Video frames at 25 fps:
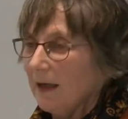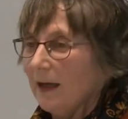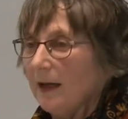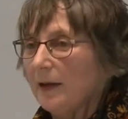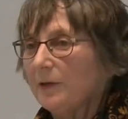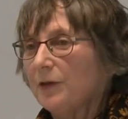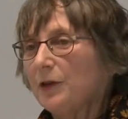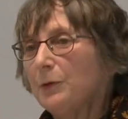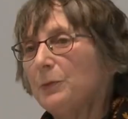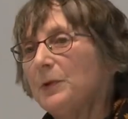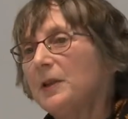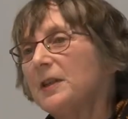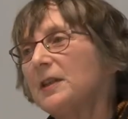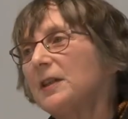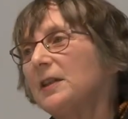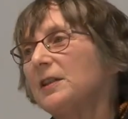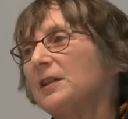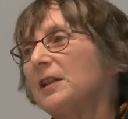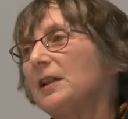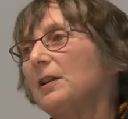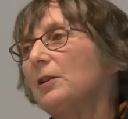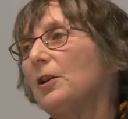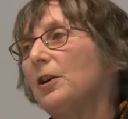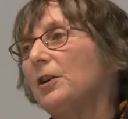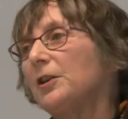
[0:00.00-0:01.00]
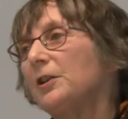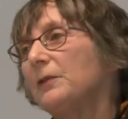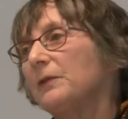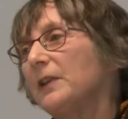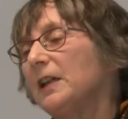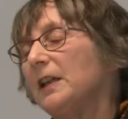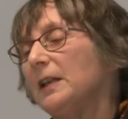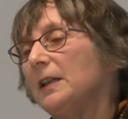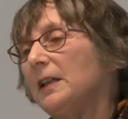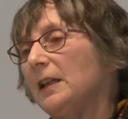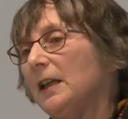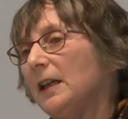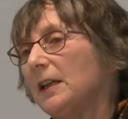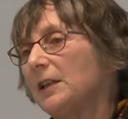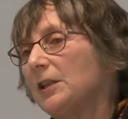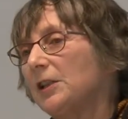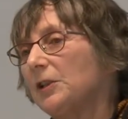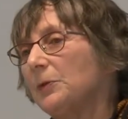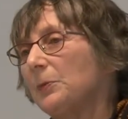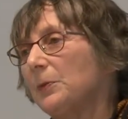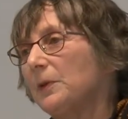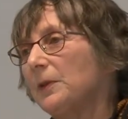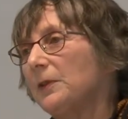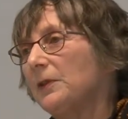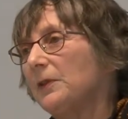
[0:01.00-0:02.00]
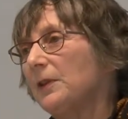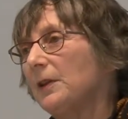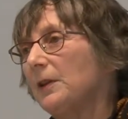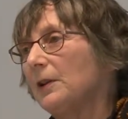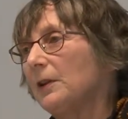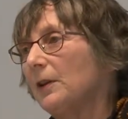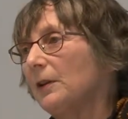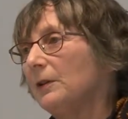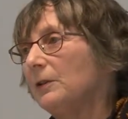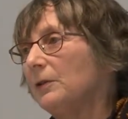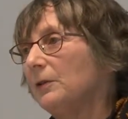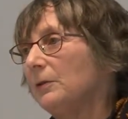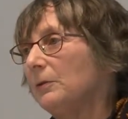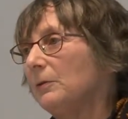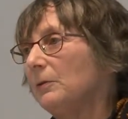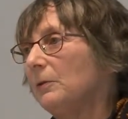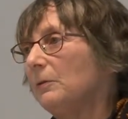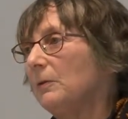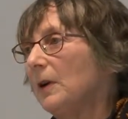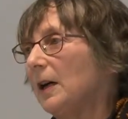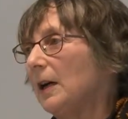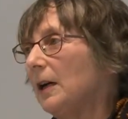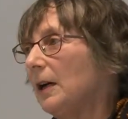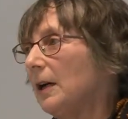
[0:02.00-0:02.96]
There wasn't a lot of connect with the local